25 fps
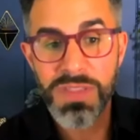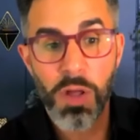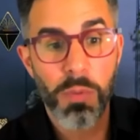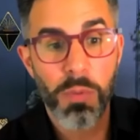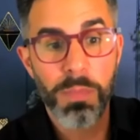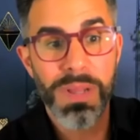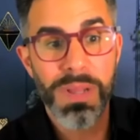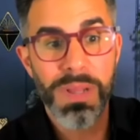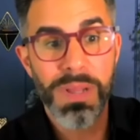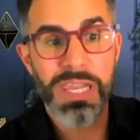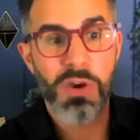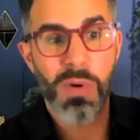They'll
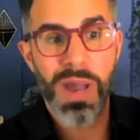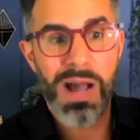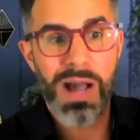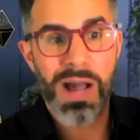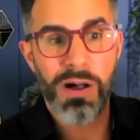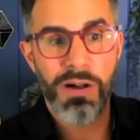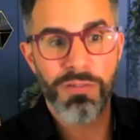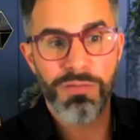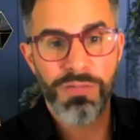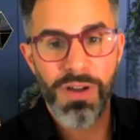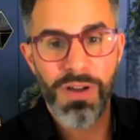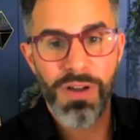bill you
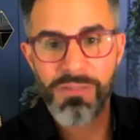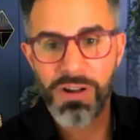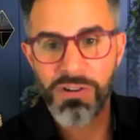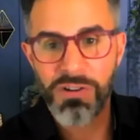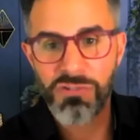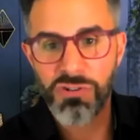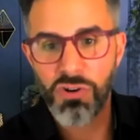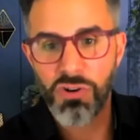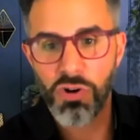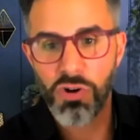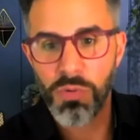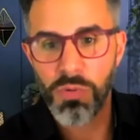out at
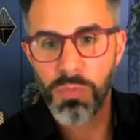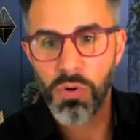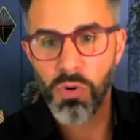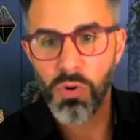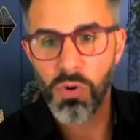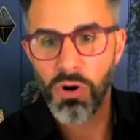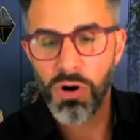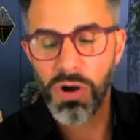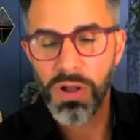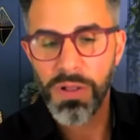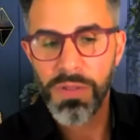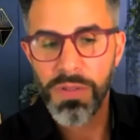$500 or
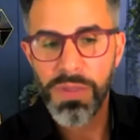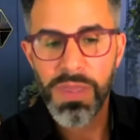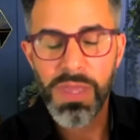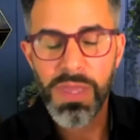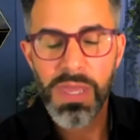more.